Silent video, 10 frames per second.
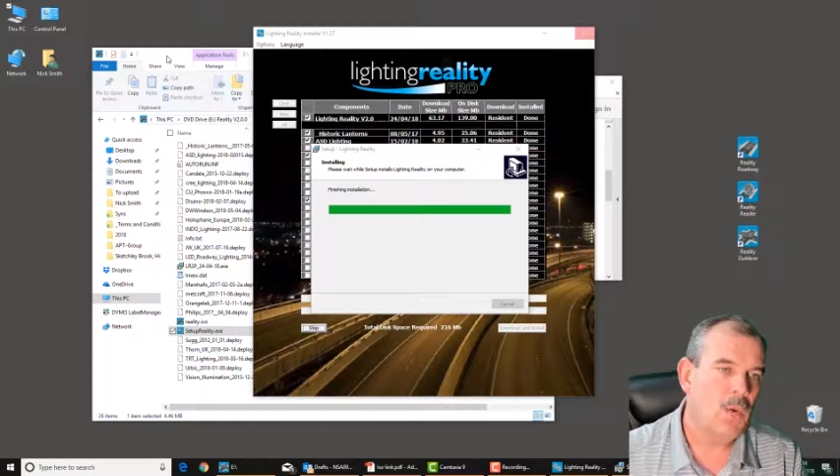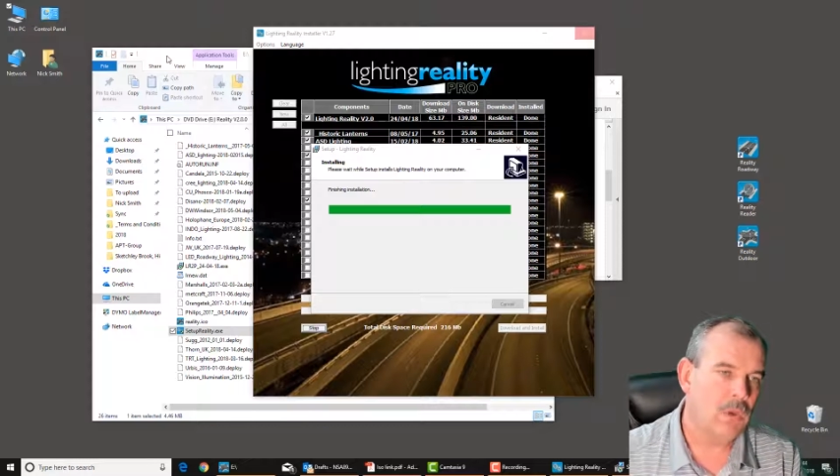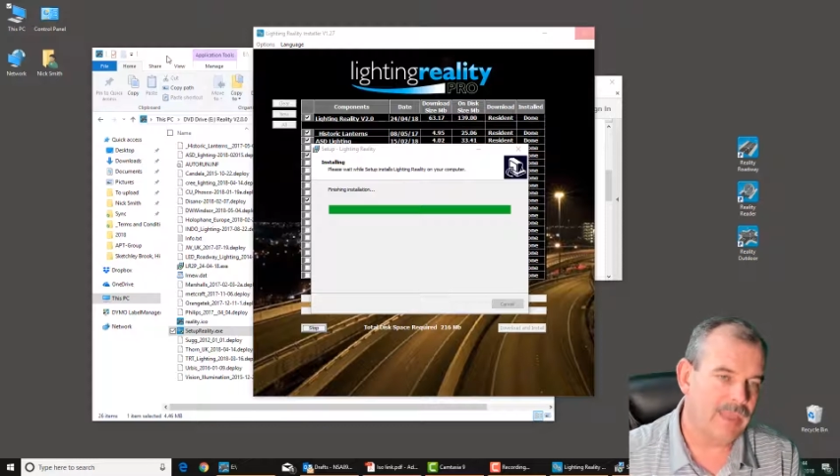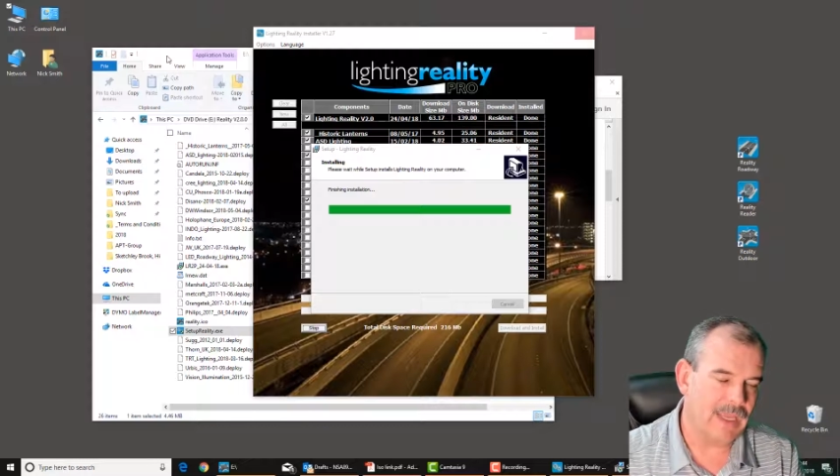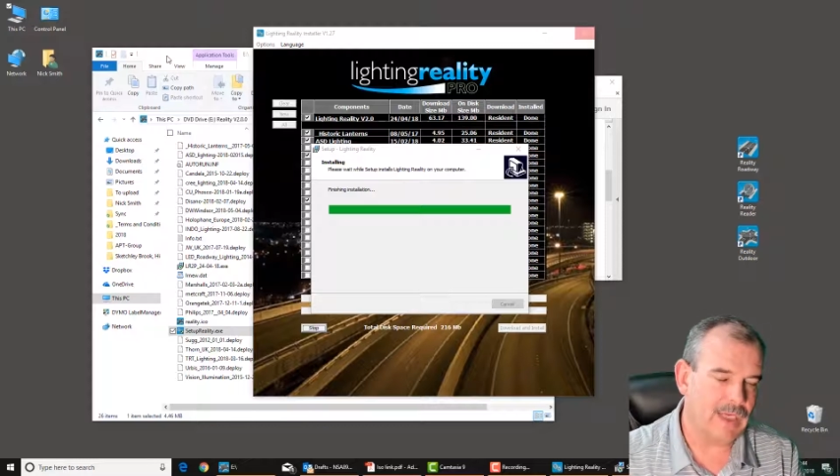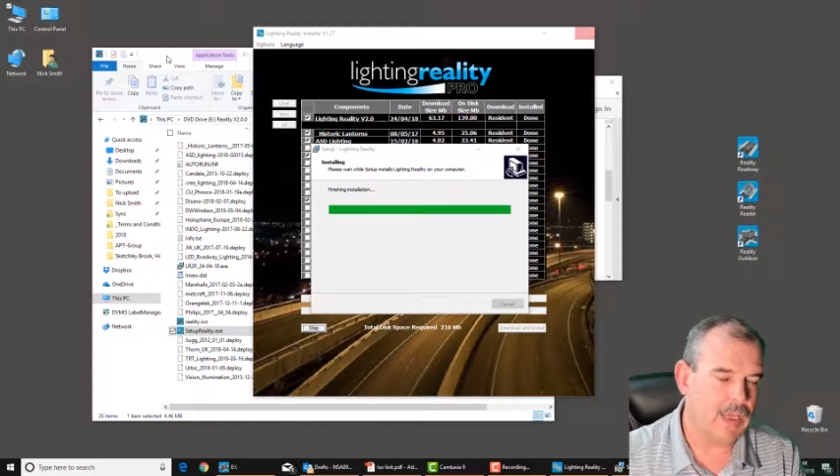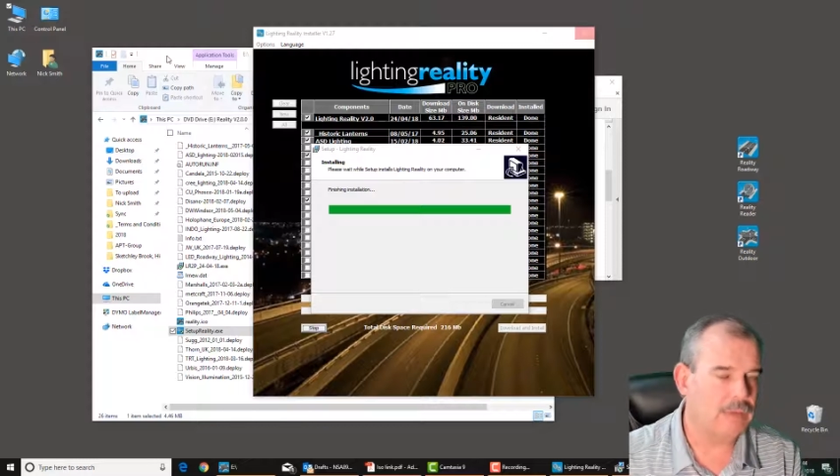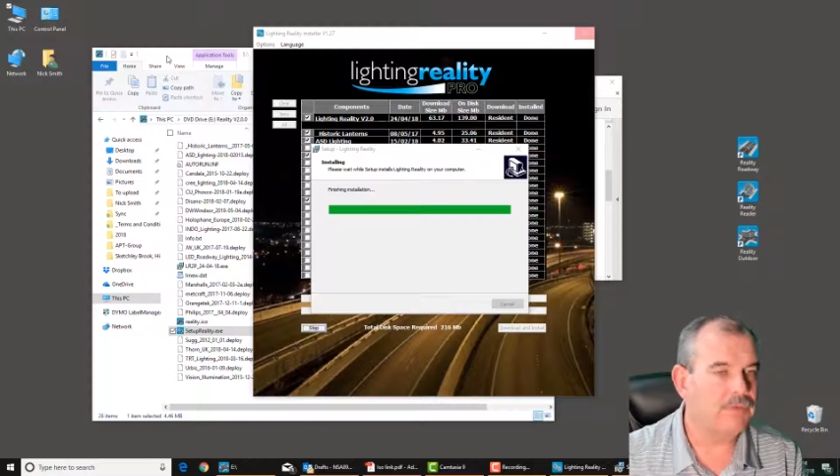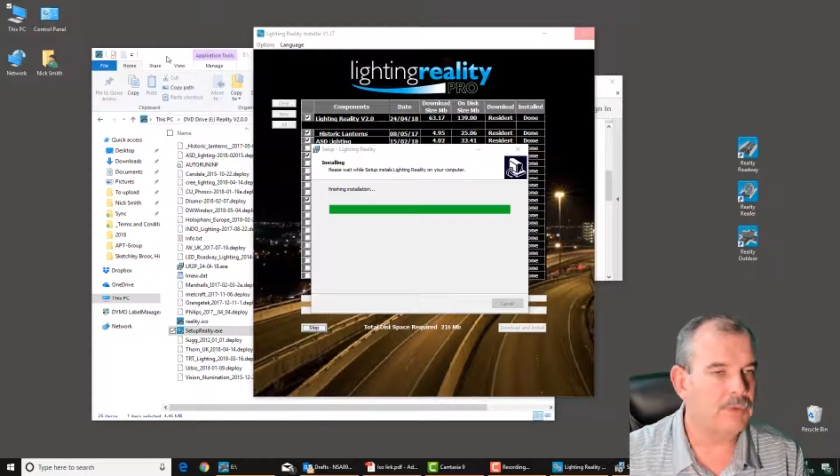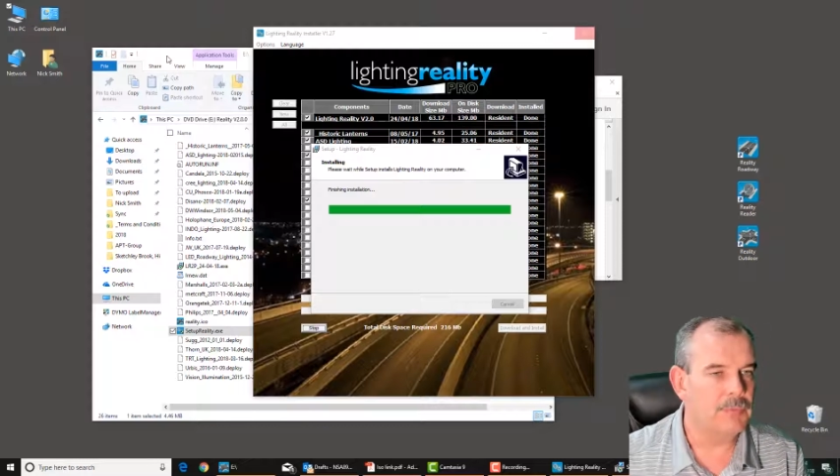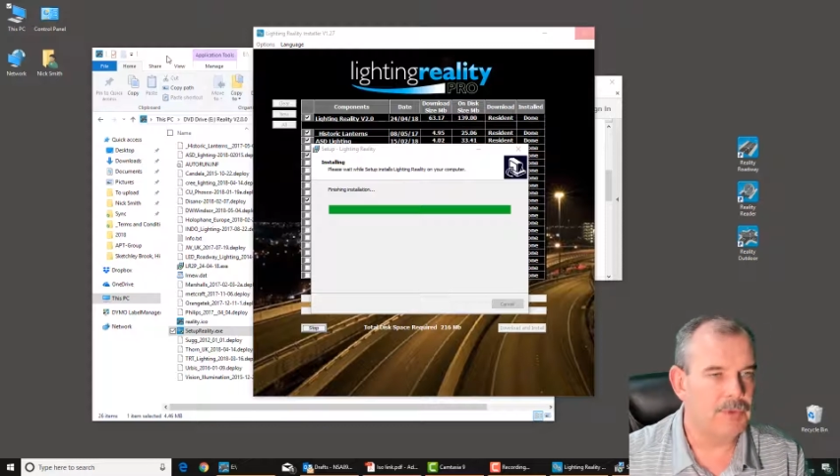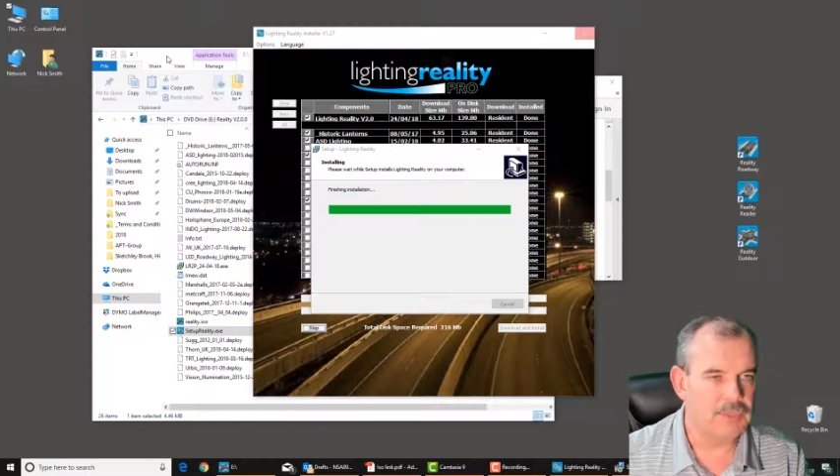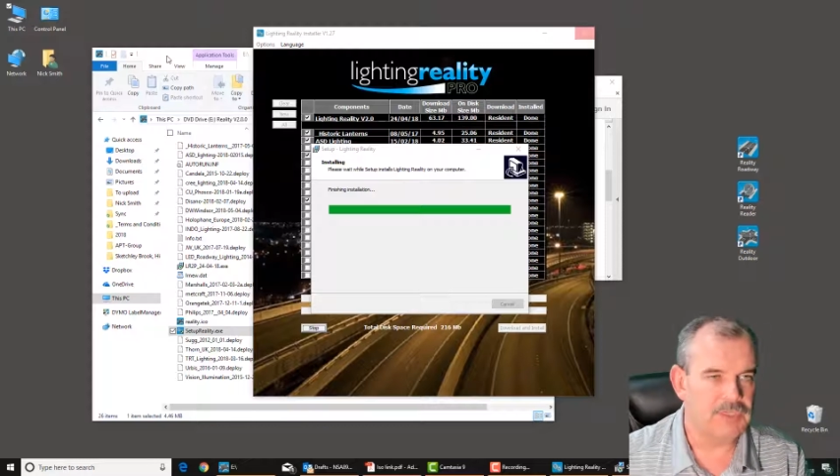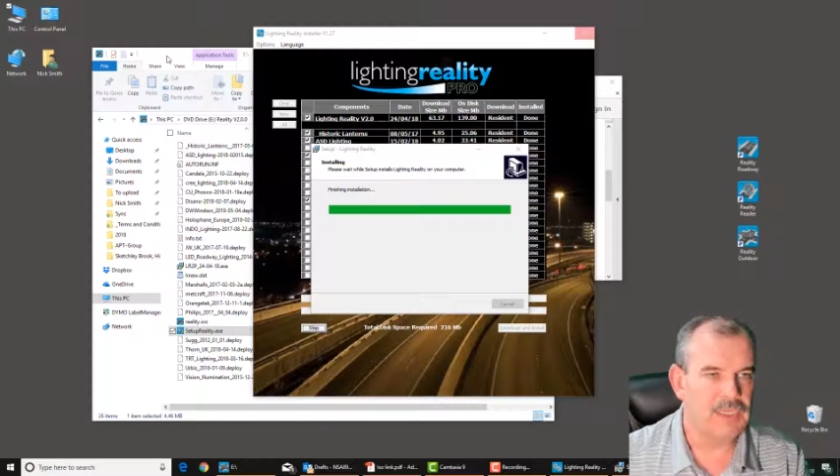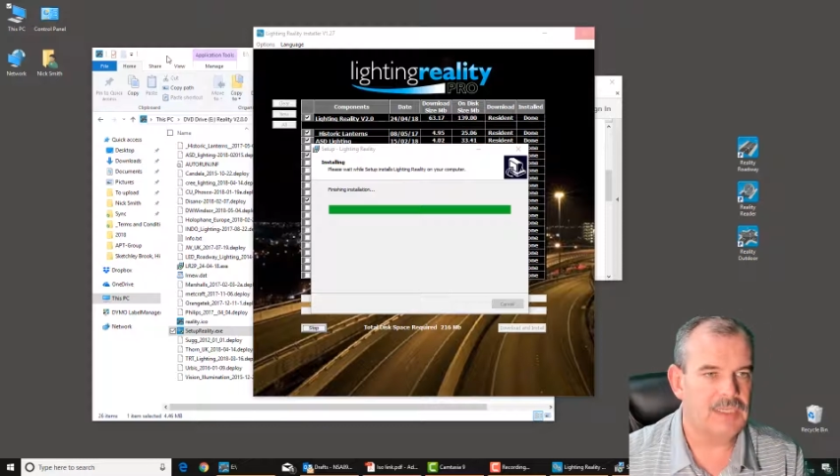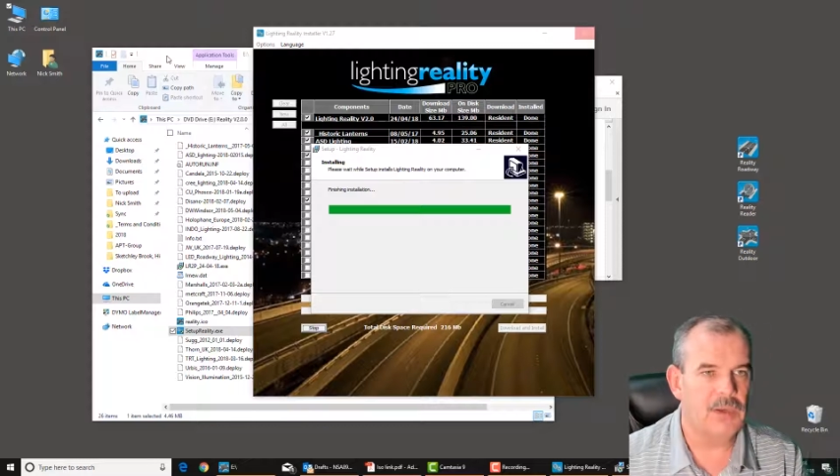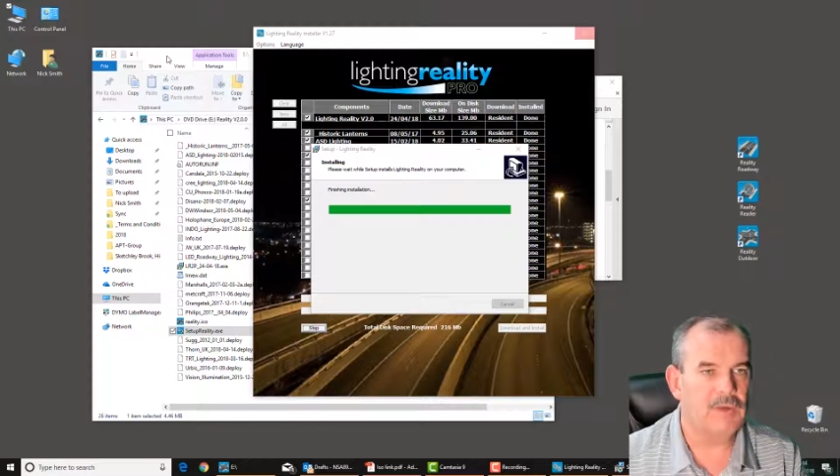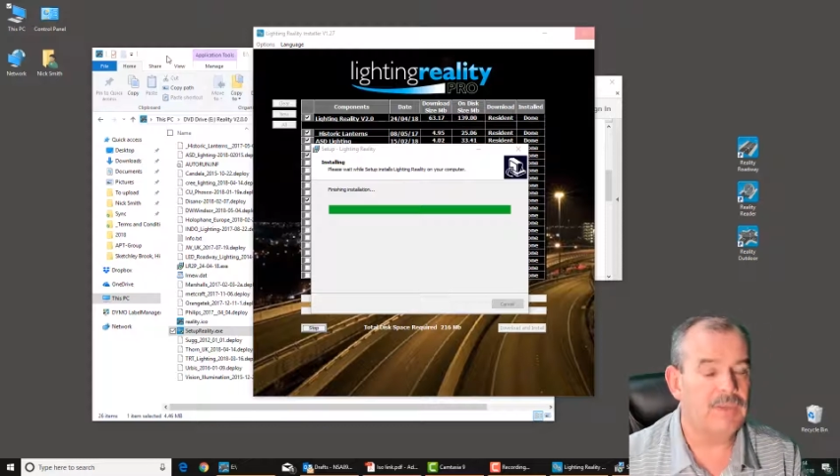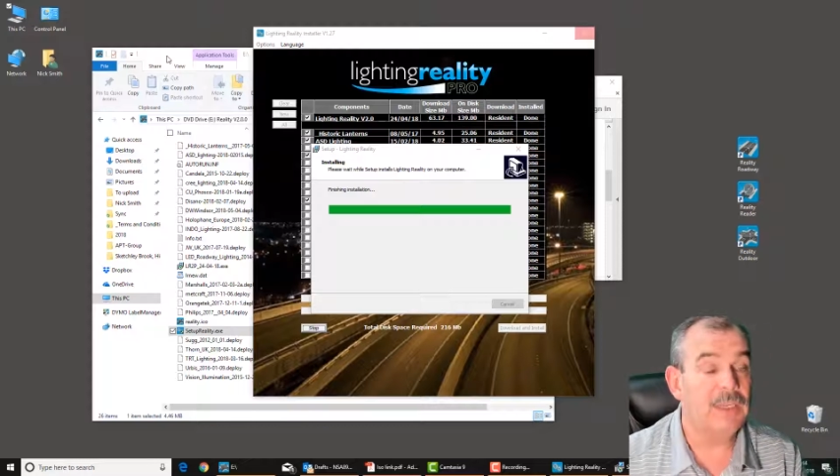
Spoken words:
We then go through the process of